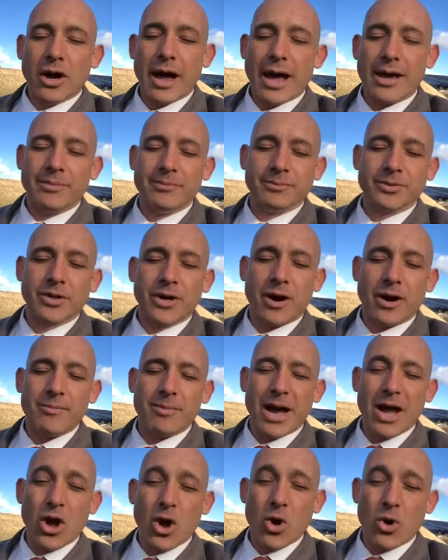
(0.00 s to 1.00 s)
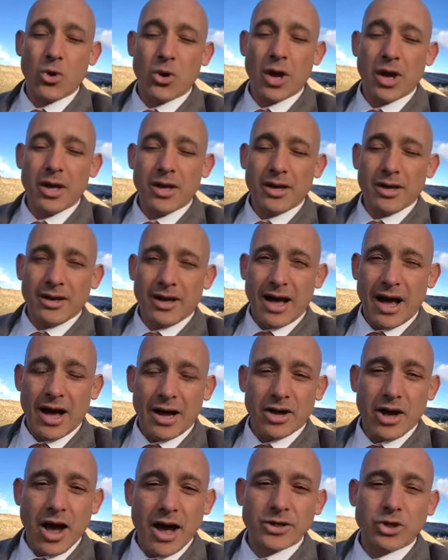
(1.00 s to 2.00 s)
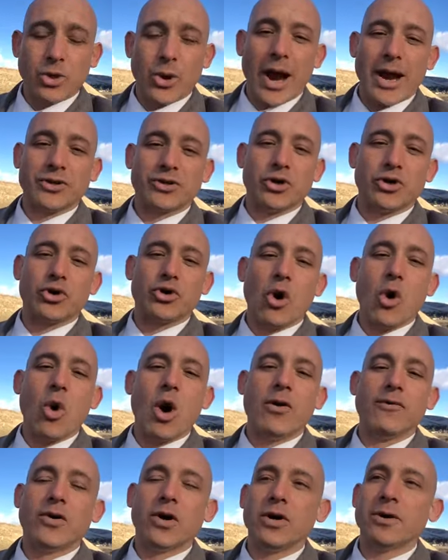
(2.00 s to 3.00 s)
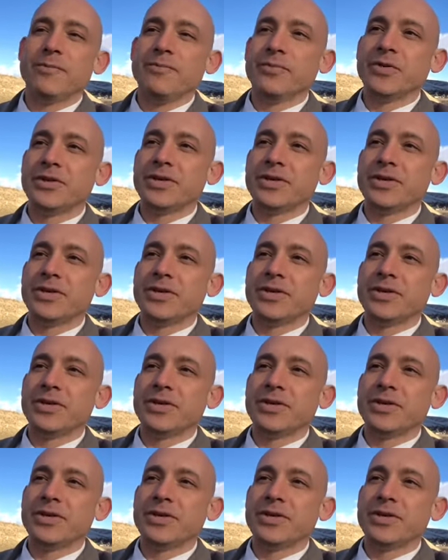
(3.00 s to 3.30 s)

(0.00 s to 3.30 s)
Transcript: I'm sorry, my own uh, contractor go over